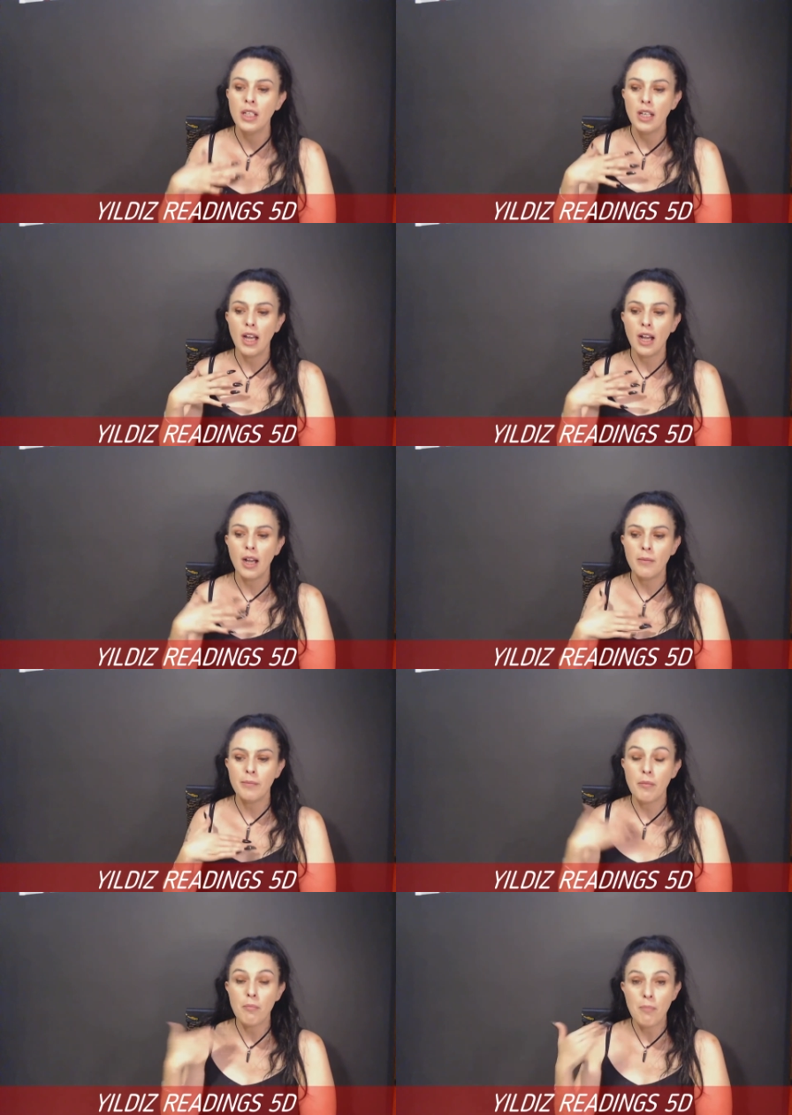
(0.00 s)
Um,
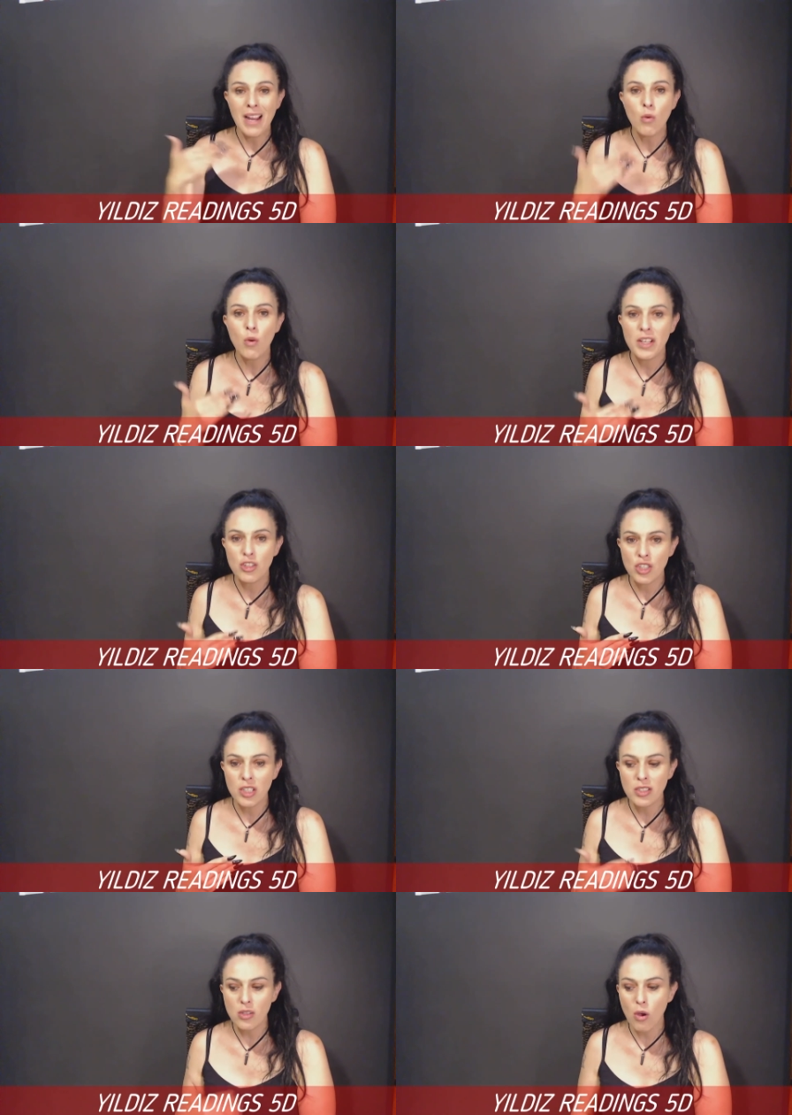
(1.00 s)
male
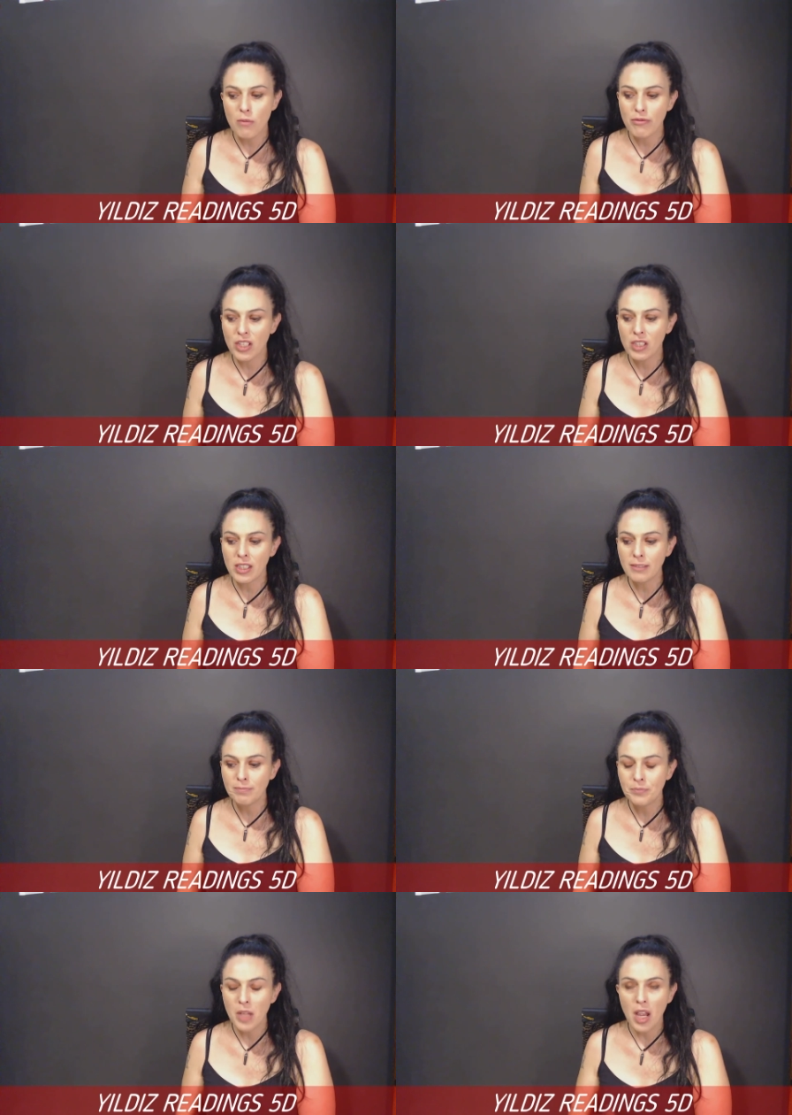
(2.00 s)
energies I'm feeling,
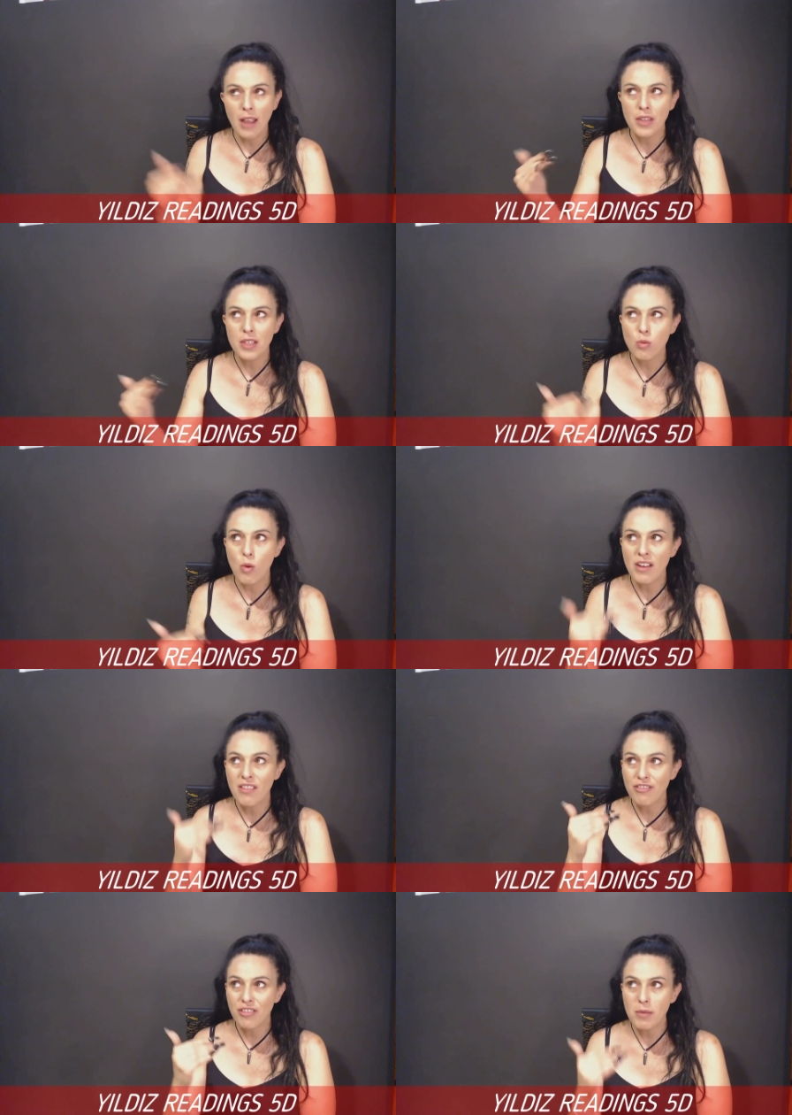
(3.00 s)
and there's one
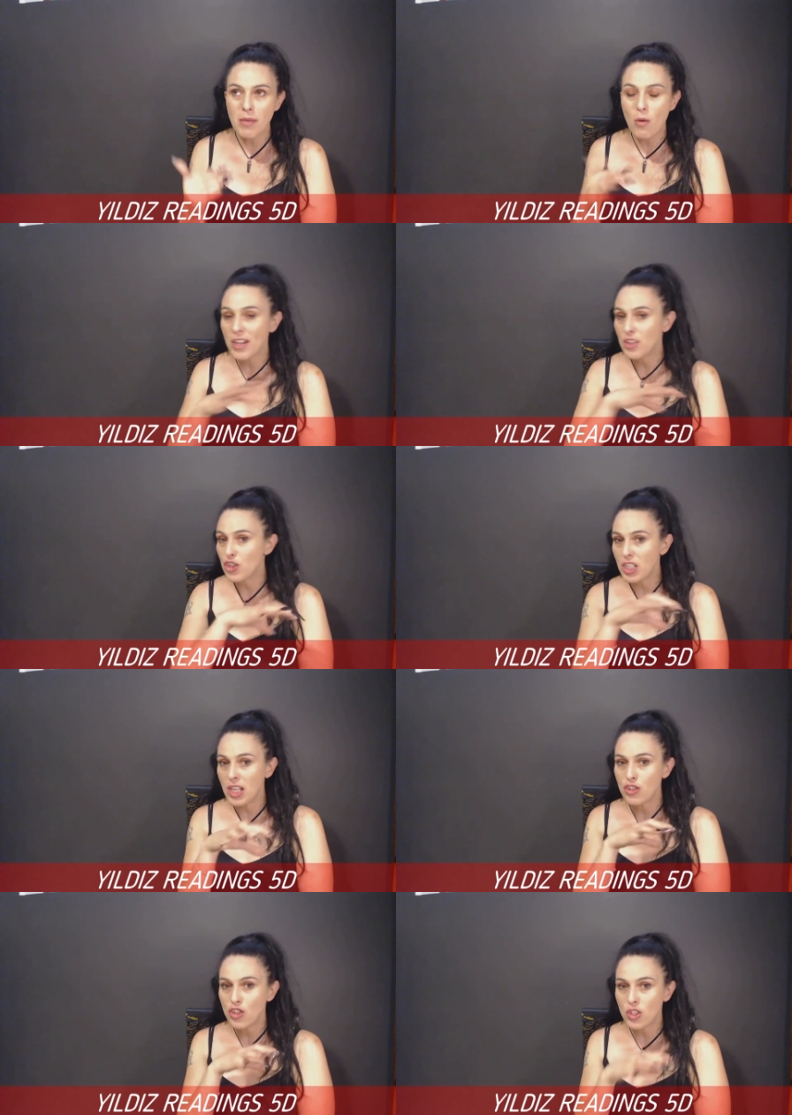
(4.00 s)
female energy,
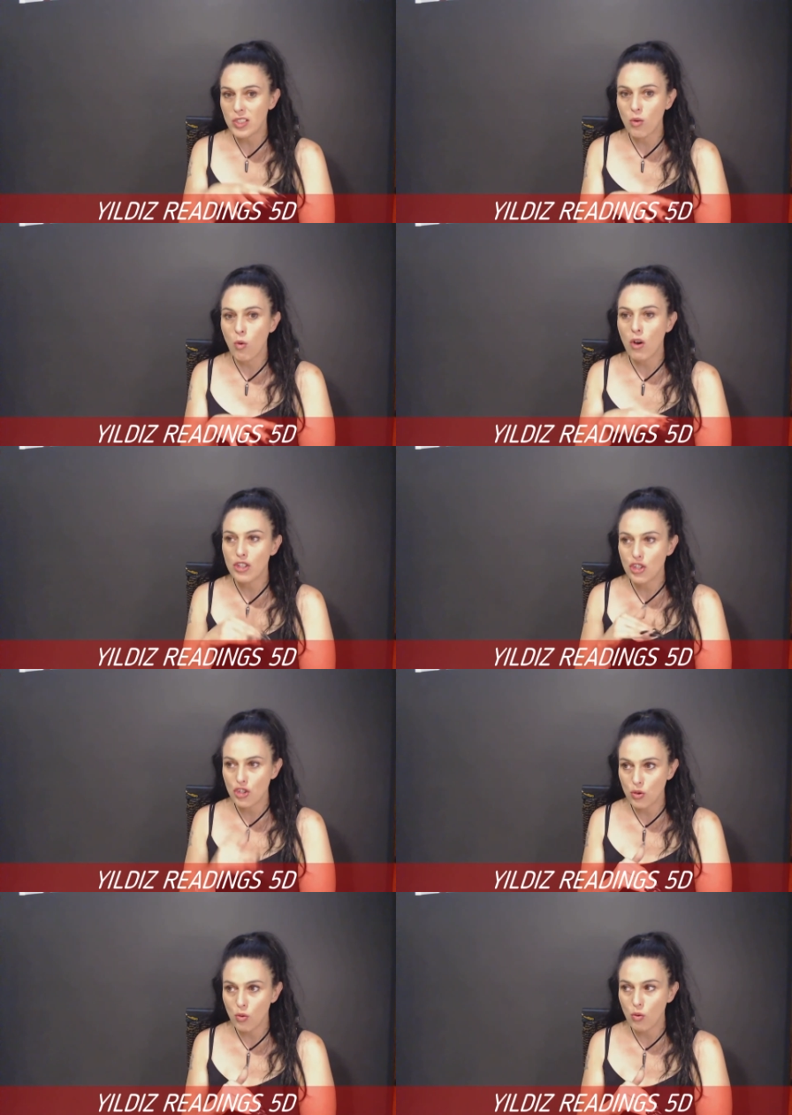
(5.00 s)
and she's quite
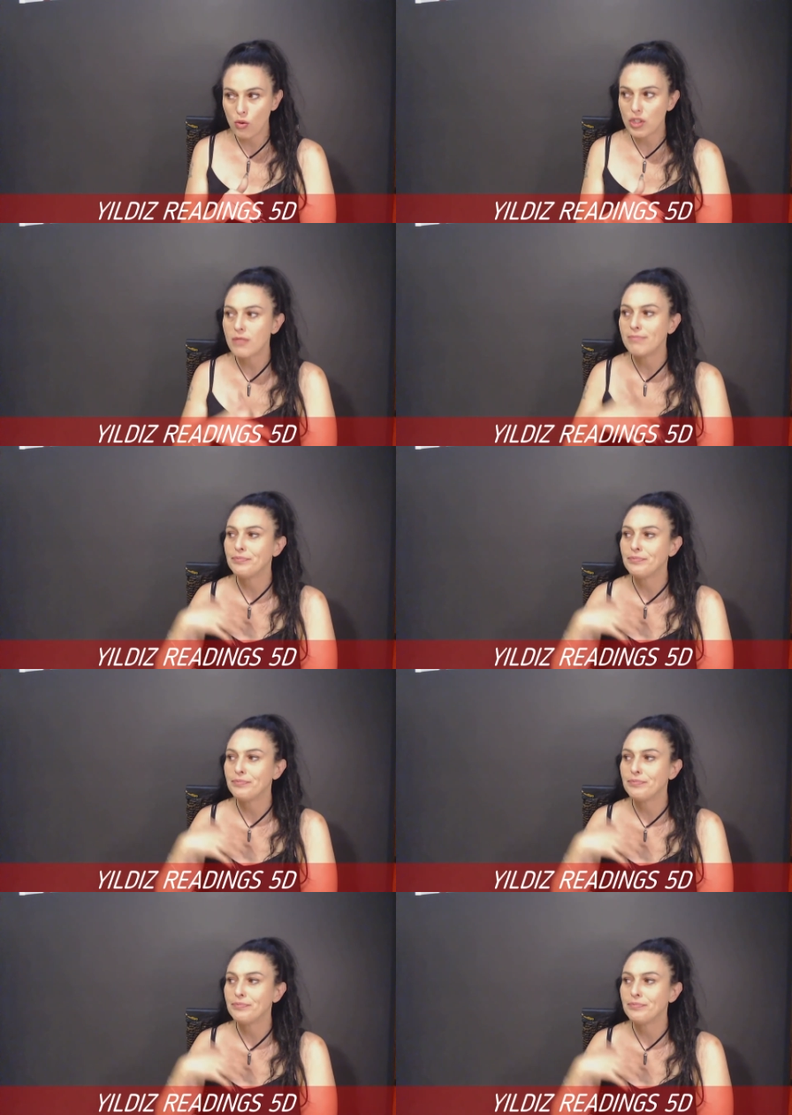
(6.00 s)
short.